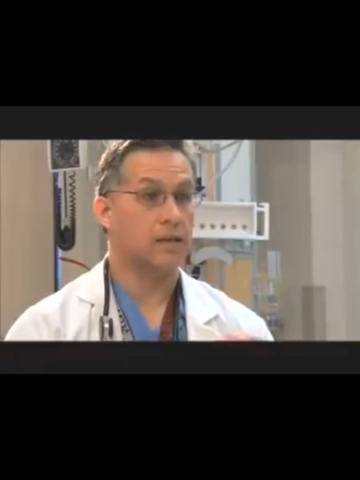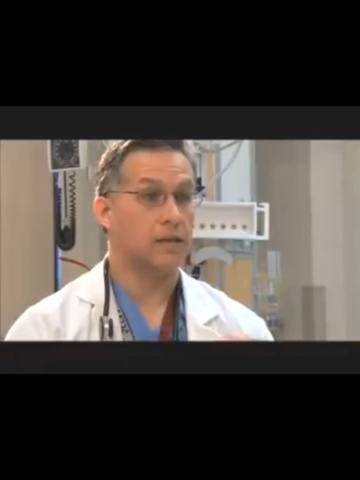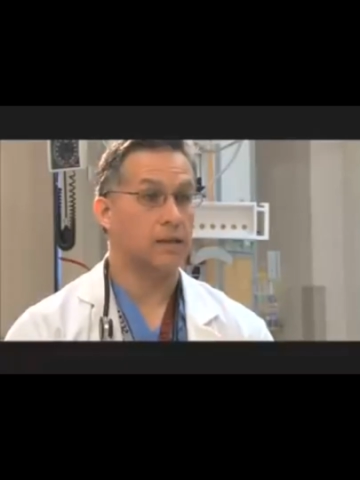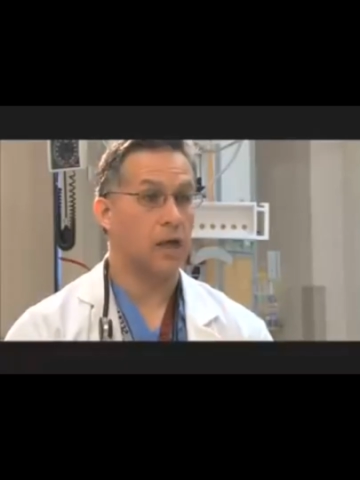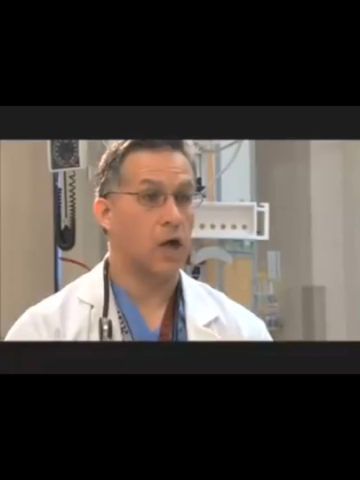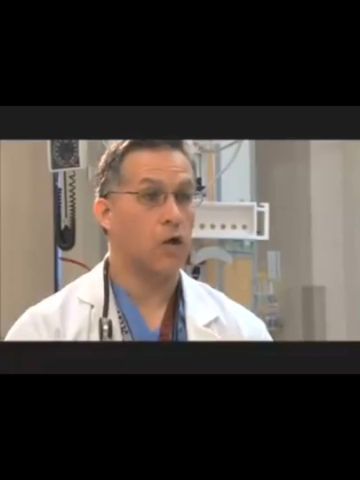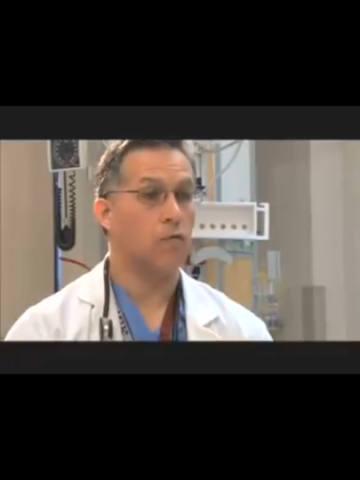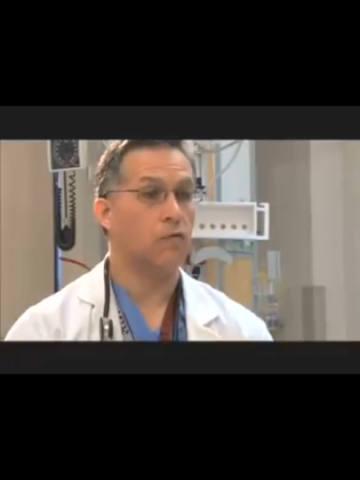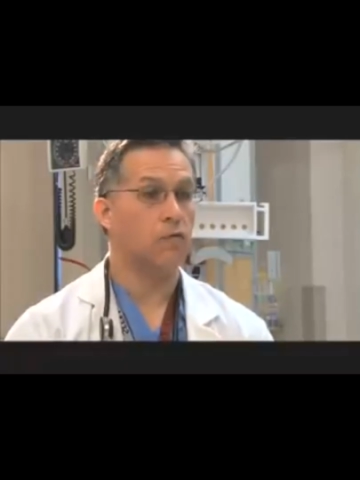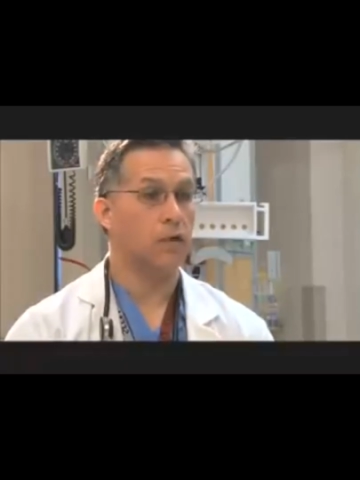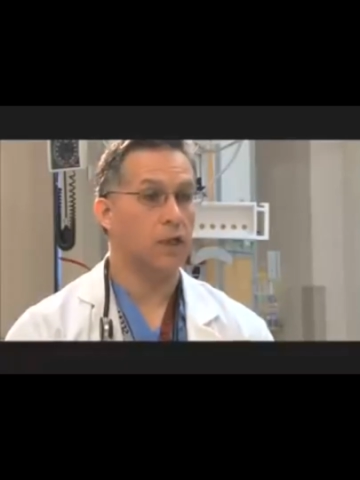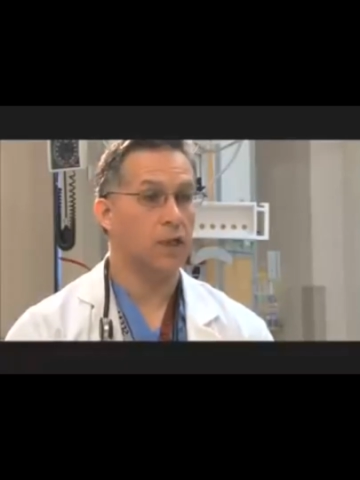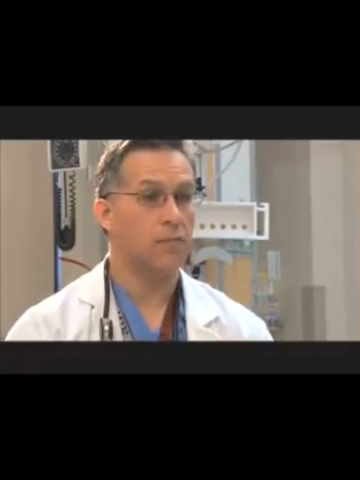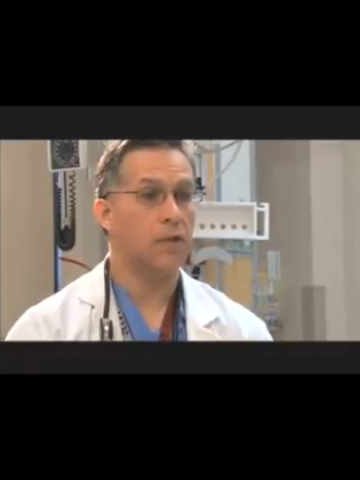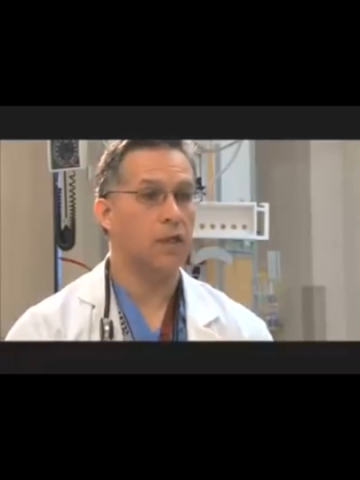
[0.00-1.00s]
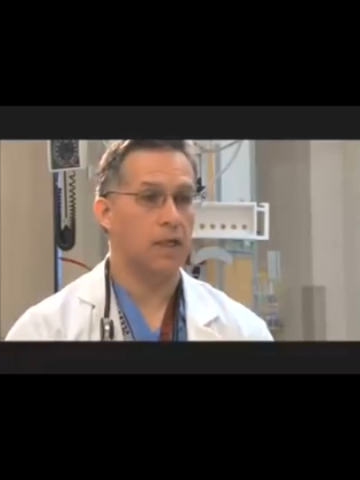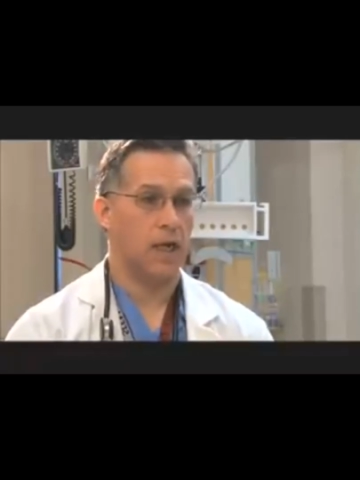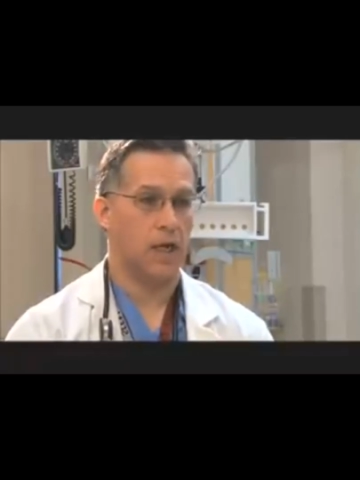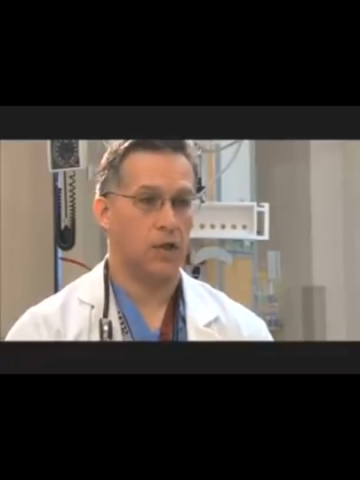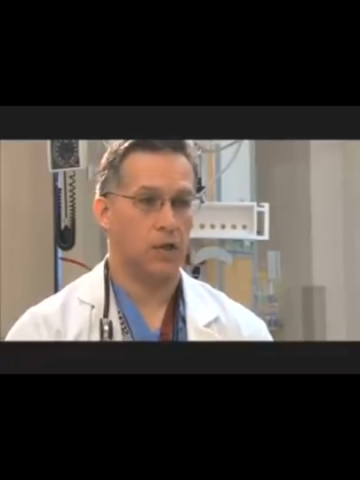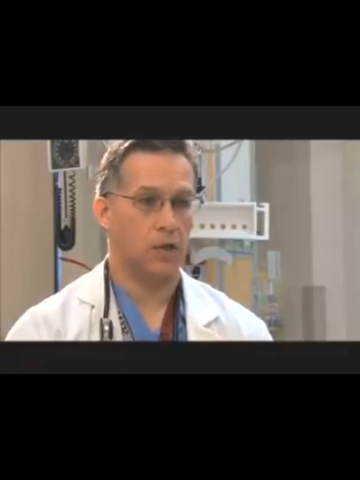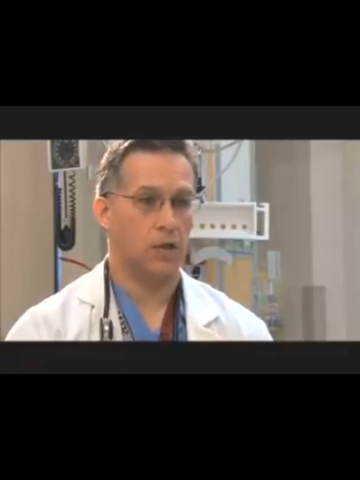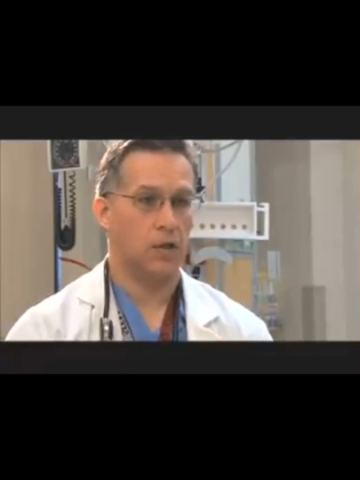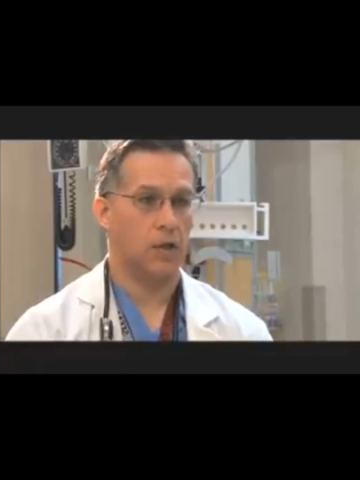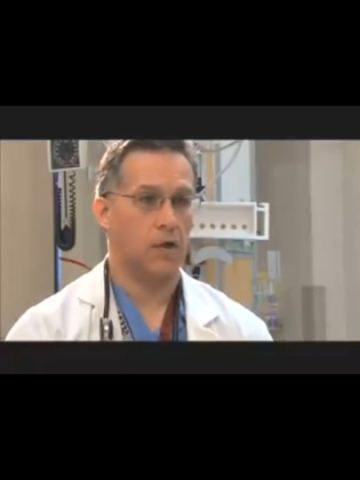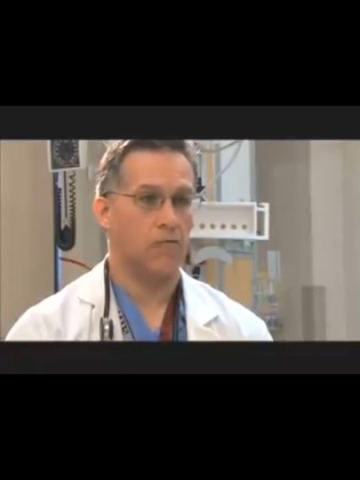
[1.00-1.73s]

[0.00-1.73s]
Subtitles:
self-limitation